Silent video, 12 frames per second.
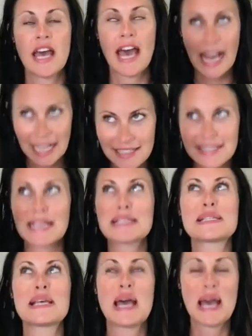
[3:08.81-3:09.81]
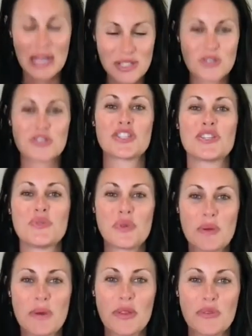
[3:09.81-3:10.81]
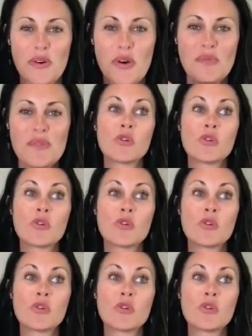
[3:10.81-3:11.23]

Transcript: excess estrogen. What a mouthful.